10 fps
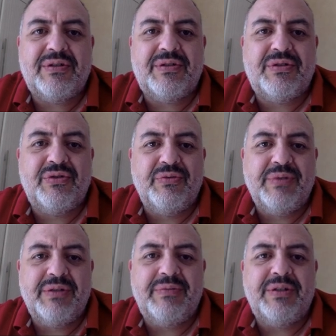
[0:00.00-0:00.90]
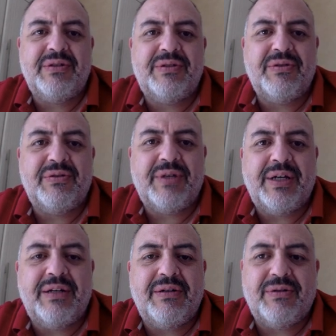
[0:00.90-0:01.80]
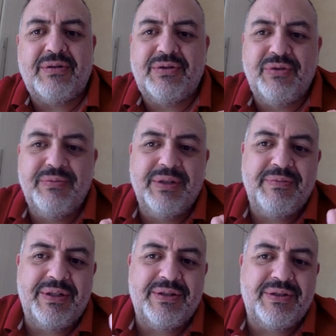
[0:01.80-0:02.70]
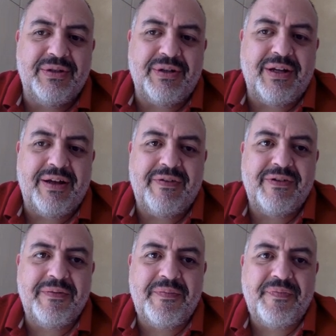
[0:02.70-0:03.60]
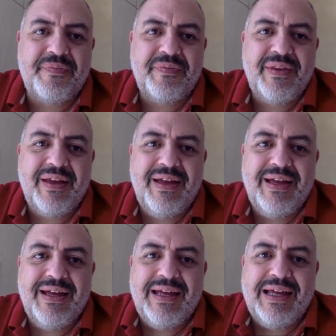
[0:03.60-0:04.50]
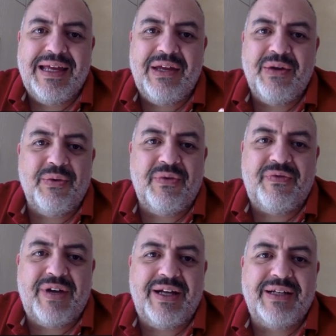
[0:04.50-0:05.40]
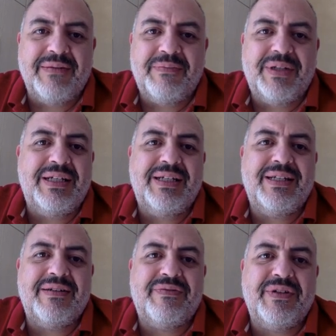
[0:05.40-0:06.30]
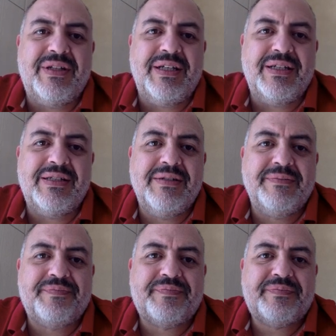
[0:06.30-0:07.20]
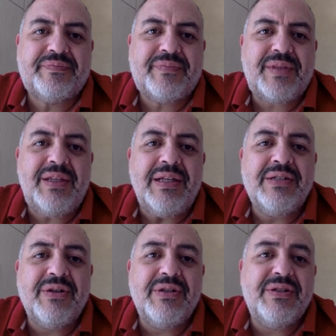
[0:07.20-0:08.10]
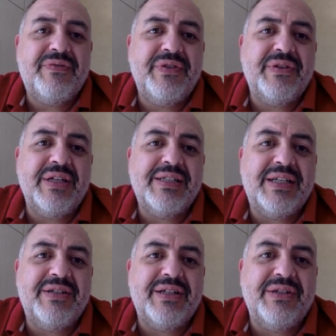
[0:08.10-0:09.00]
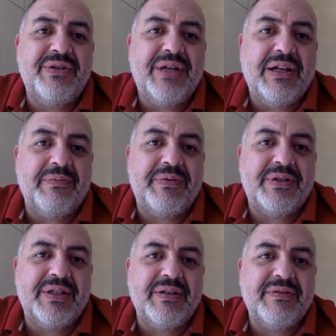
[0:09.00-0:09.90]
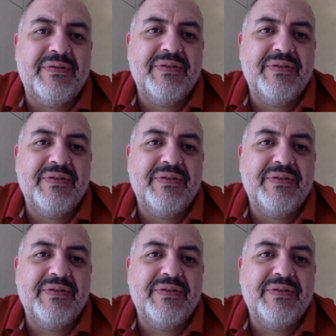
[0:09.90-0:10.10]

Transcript: 2 millimeters to the right or 2 millimeters to the left, you will find completely different things. So there's a few things that you can do to help yourself.